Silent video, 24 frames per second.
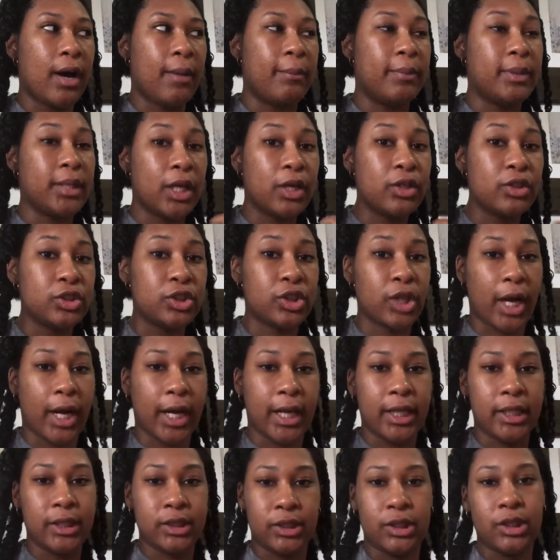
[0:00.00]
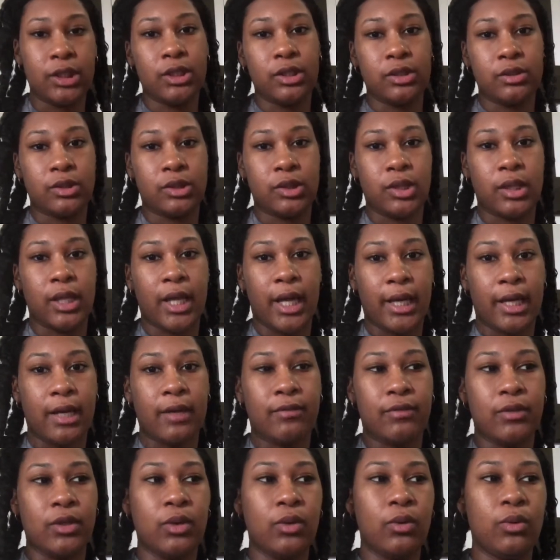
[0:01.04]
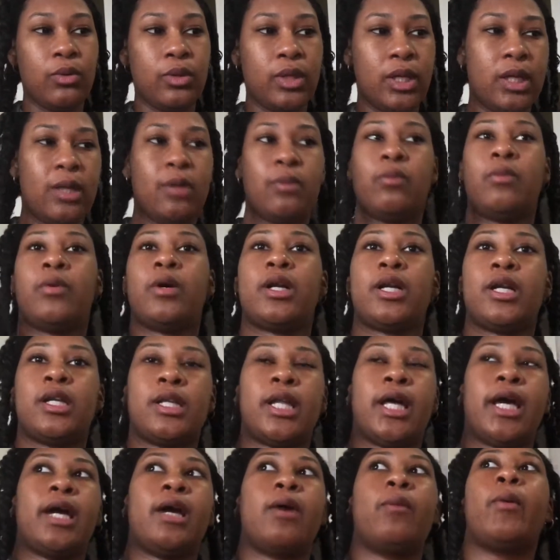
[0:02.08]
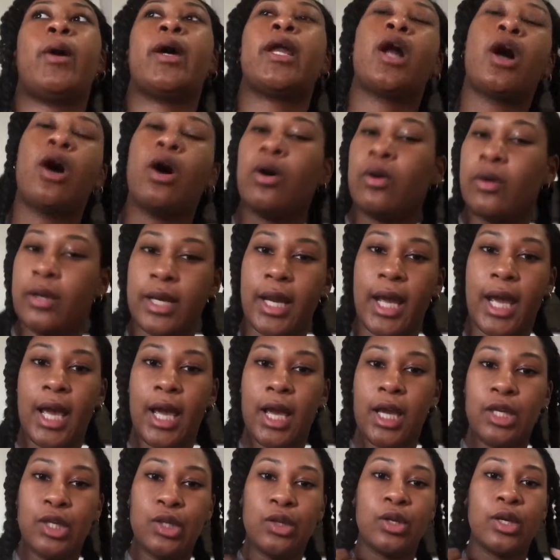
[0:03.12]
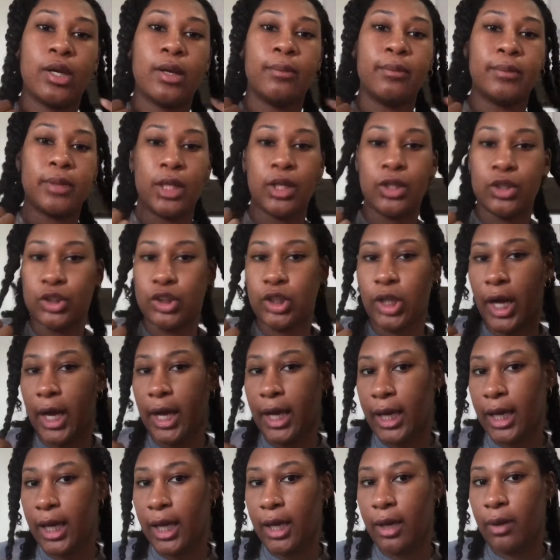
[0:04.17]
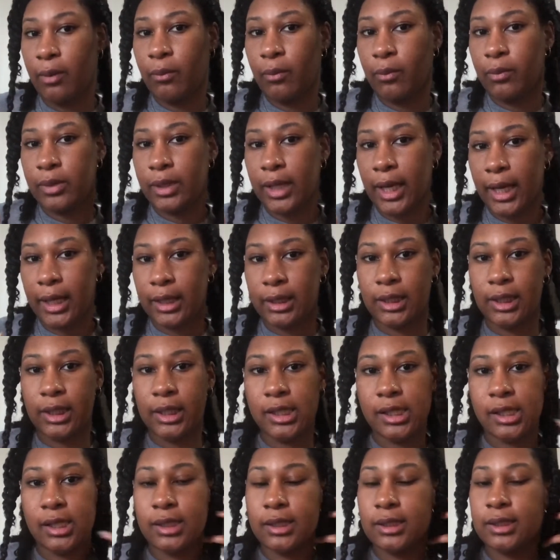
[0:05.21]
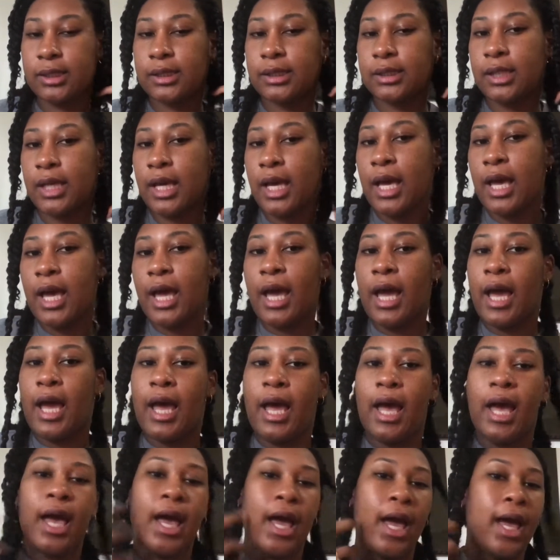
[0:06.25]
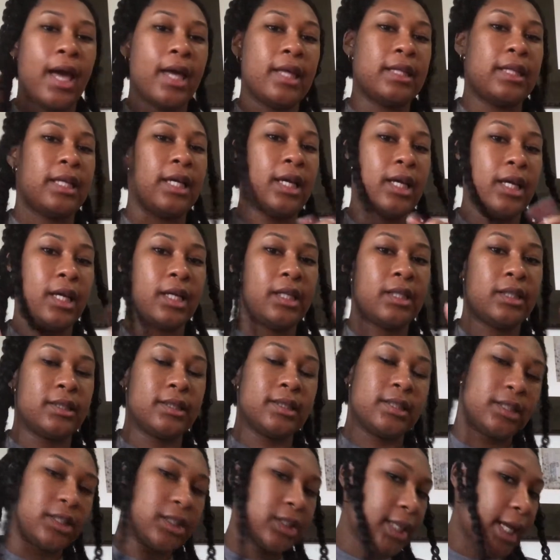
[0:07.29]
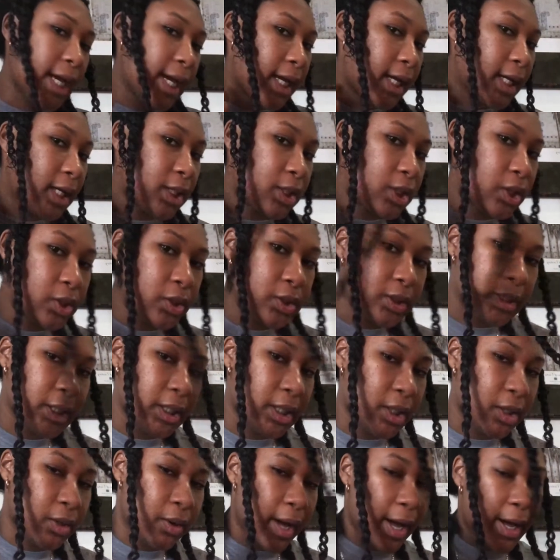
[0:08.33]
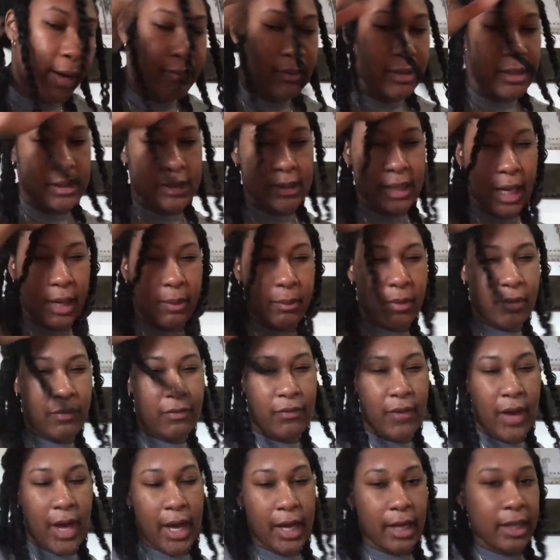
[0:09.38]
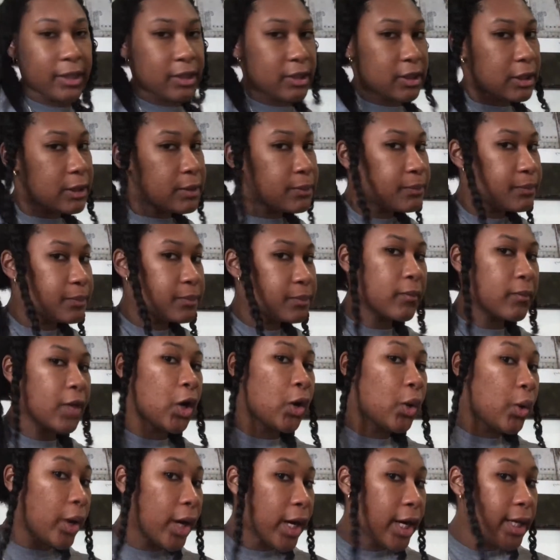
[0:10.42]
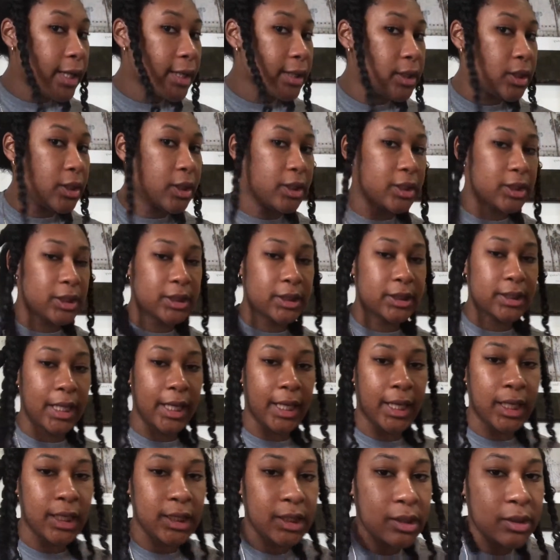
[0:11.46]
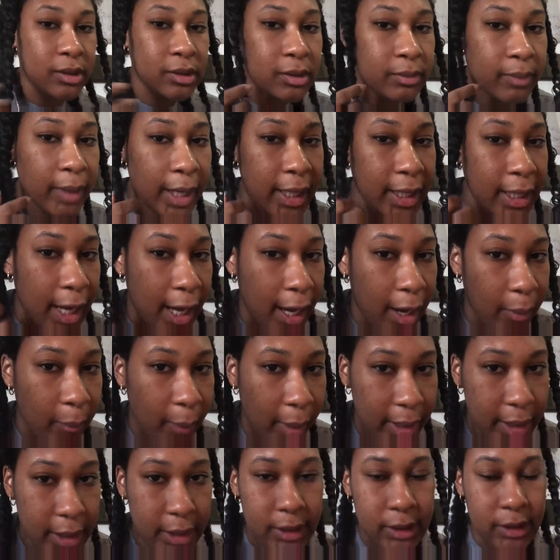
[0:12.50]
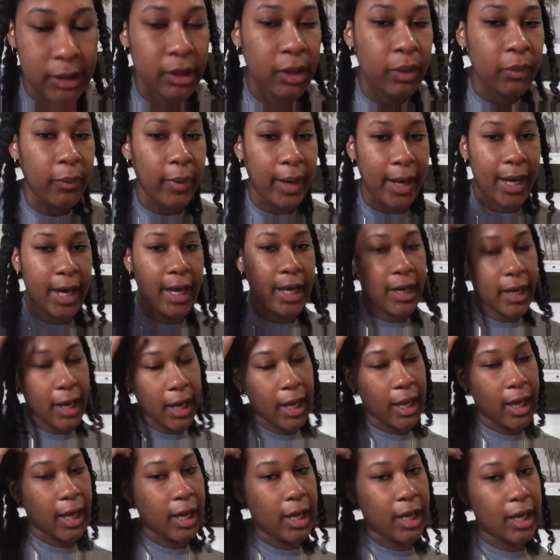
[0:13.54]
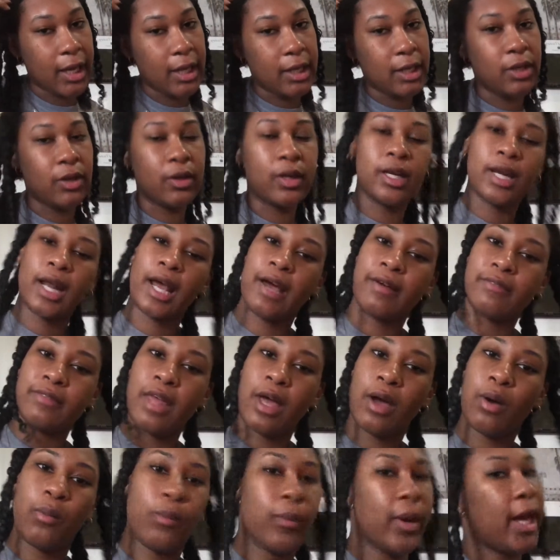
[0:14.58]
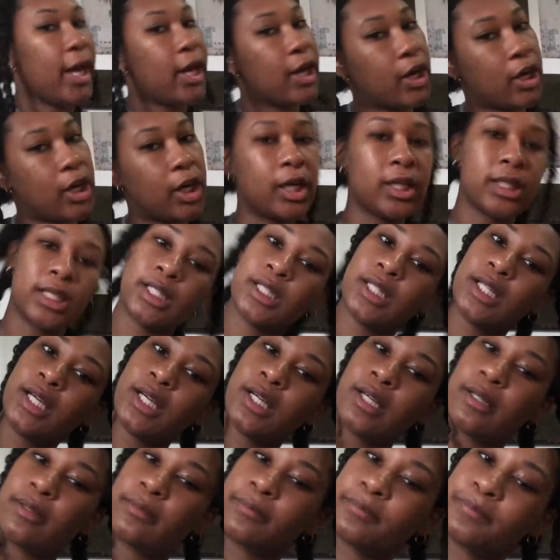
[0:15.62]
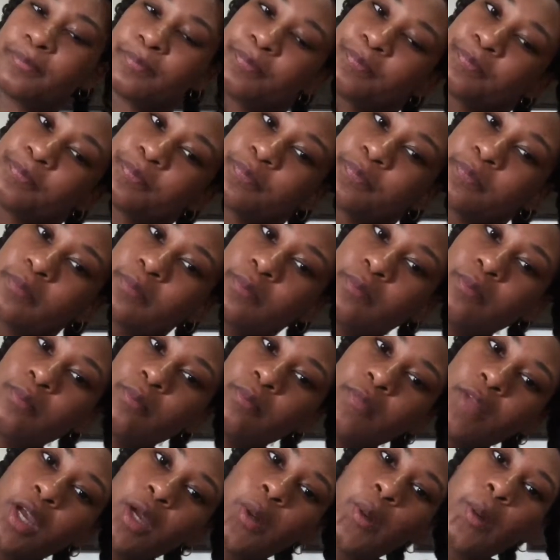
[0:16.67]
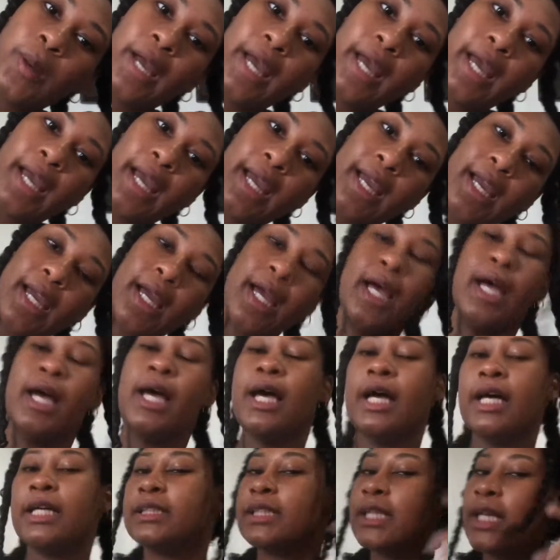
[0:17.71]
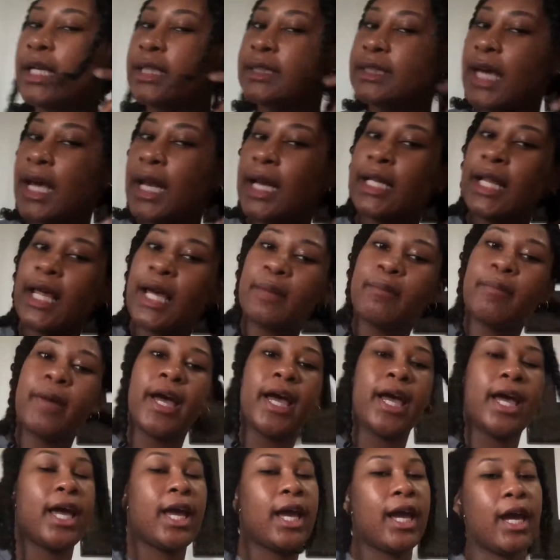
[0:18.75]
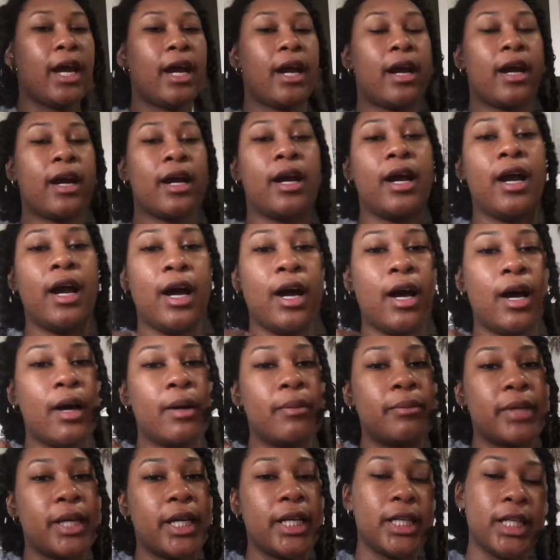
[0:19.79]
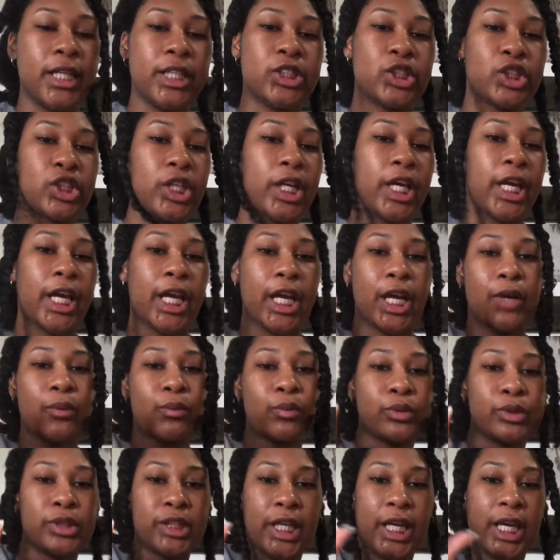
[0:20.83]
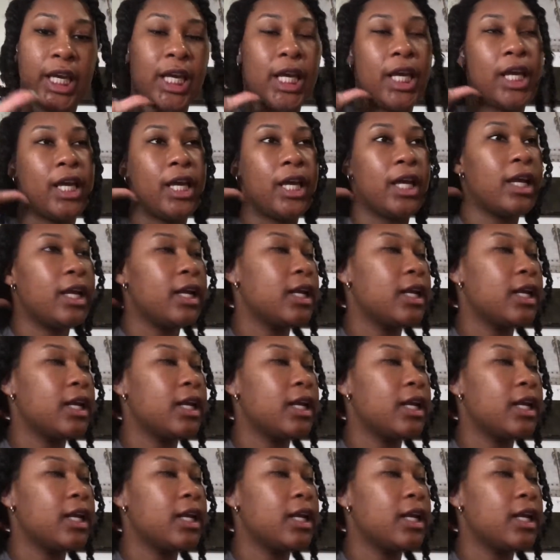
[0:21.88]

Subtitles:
blow dry it too. So like if you didn't want to like wait a whole day, you can blow dry it like this and then take it loose and it'll have the same effect. Or you can just take it loose right now while it's still wet and you can have that wet curly look. Okay, so that's kind of like my hair conditioning routine.